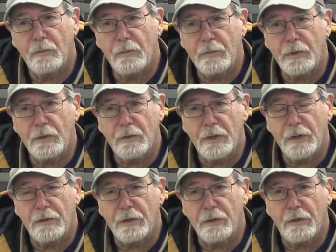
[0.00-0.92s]
you
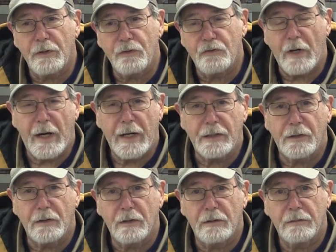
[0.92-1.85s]
can drag
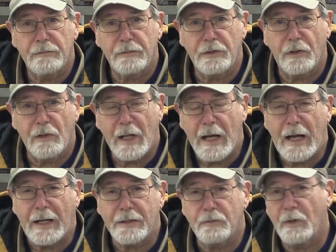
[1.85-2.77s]
your
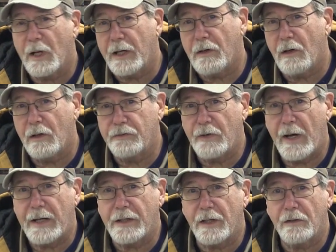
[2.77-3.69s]
locks, what I call
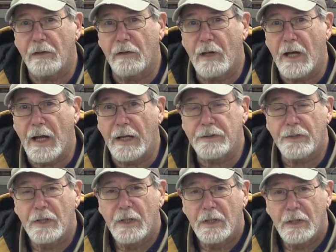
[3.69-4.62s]
dragging your locks.
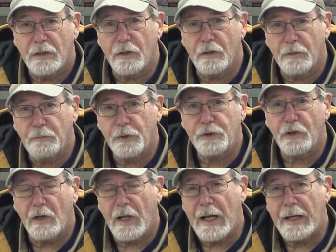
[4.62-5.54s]
You can put
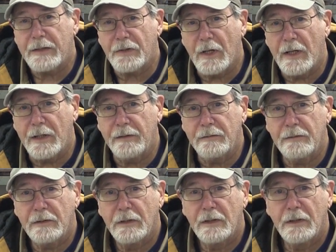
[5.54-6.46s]
your locks on
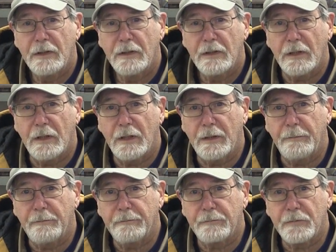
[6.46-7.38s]

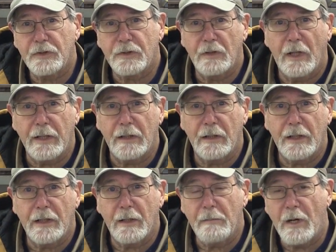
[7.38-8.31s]

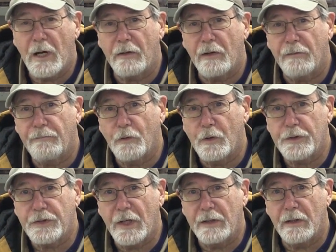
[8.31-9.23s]
slightly, a moderate
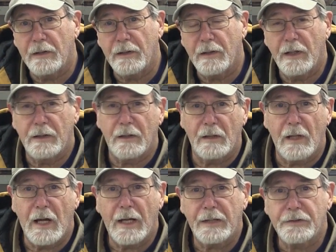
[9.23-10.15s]
force on the
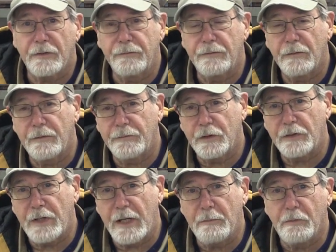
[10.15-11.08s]
locks of your
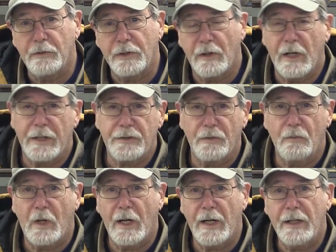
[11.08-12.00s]
table, your X and
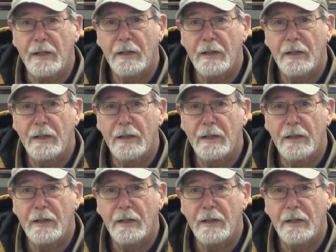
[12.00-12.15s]
Y.